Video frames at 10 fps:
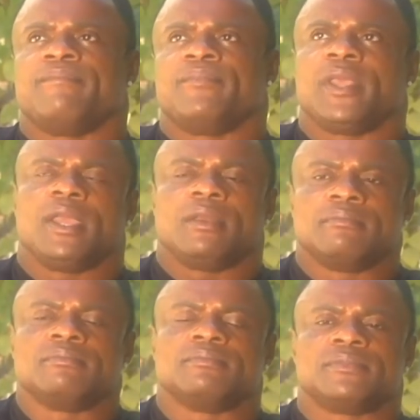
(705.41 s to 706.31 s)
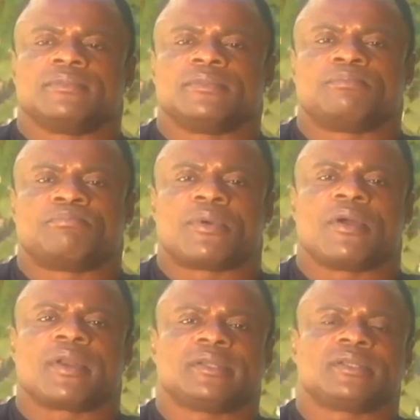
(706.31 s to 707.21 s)
Then
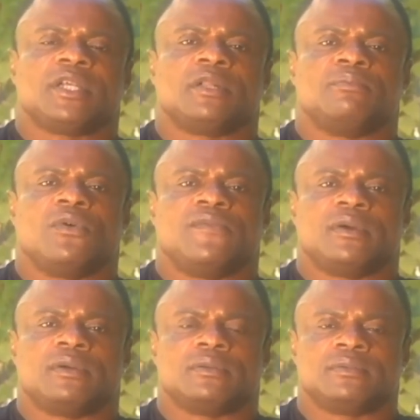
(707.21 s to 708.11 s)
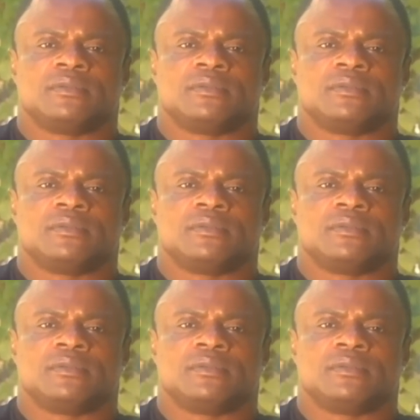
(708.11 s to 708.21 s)
progress still move on.